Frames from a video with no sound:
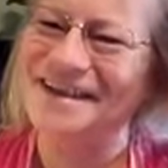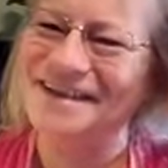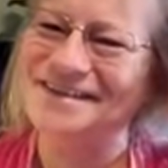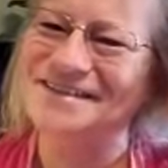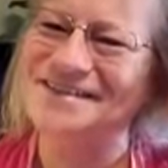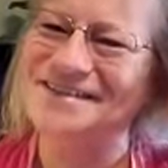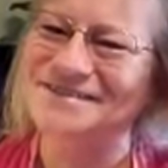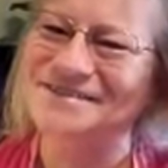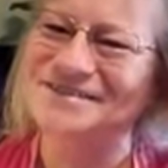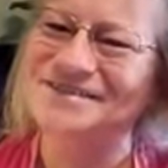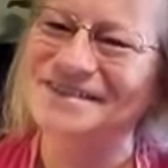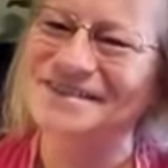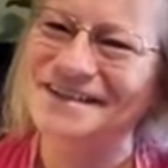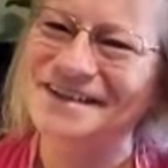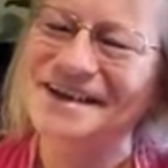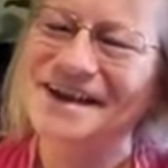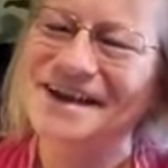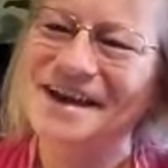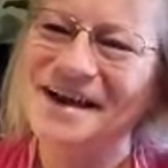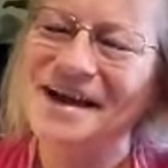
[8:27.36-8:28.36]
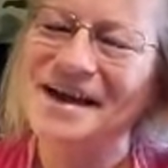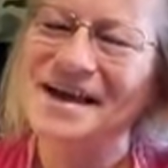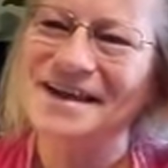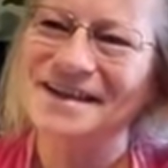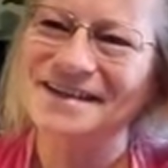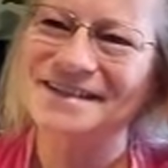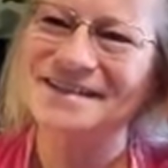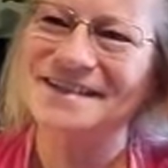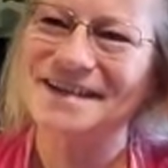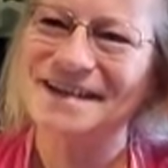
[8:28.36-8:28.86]
can certainly
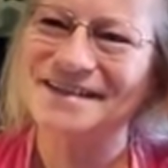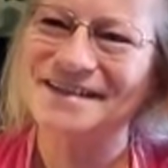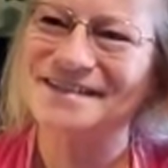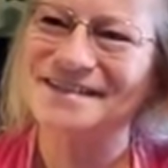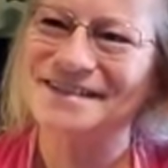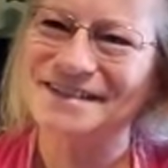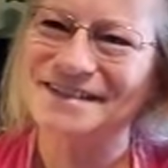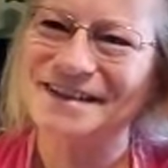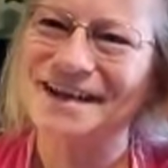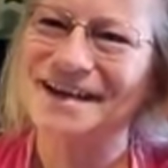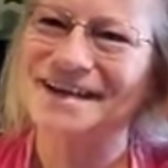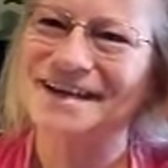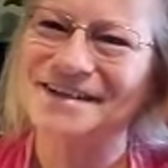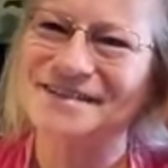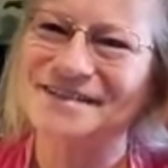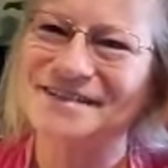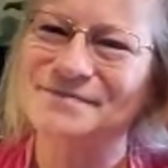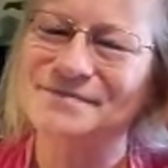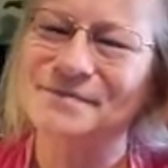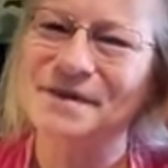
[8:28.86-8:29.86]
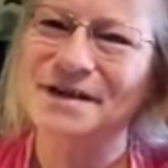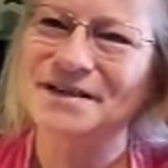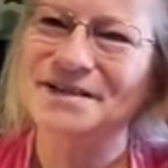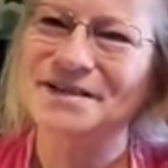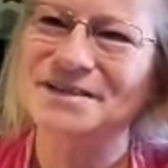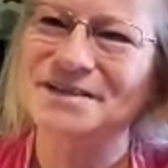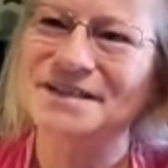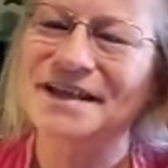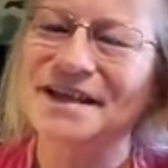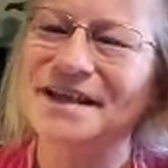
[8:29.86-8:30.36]
attest to that. It's
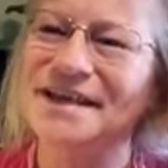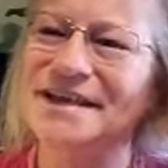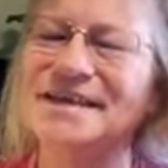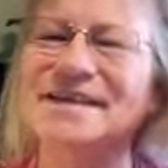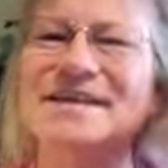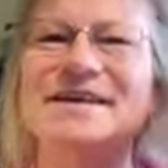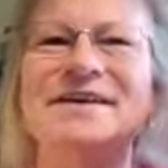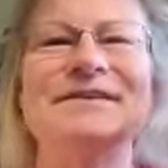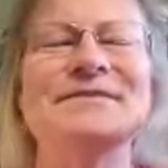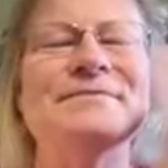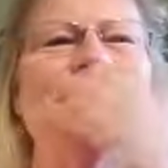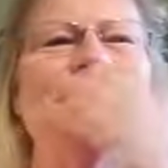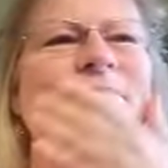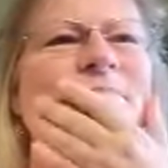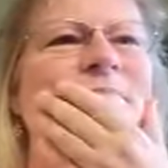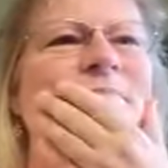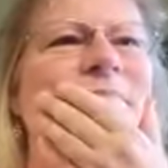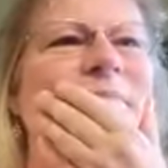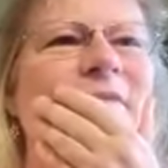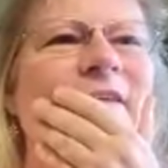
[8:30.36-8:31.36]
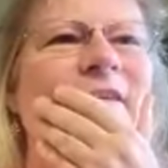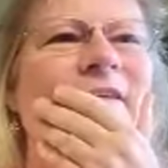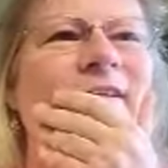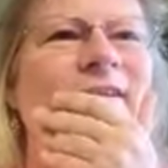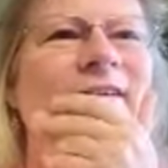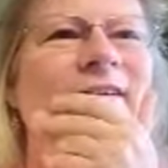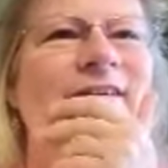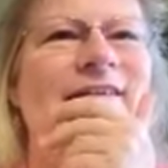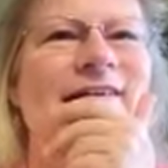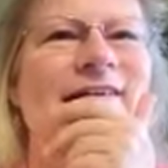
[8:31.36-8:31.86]
much like um,
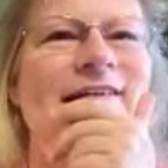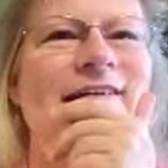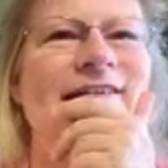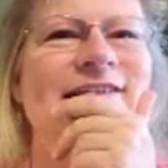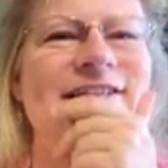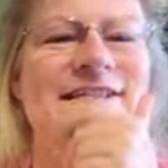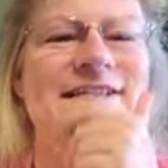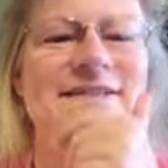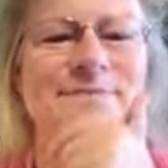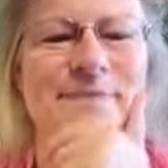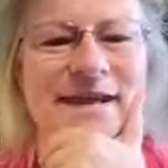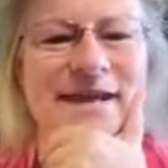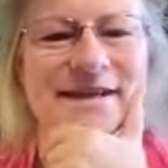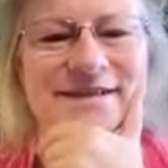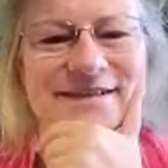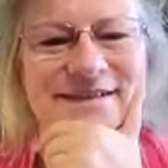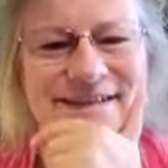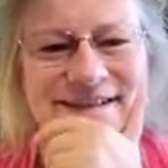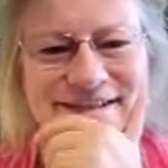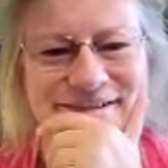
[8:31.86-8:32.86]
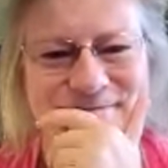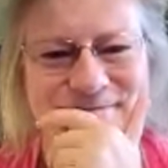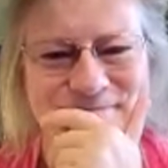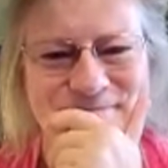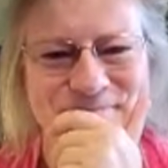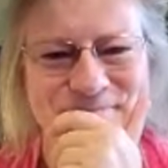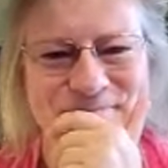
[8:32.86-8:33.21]
dismantling.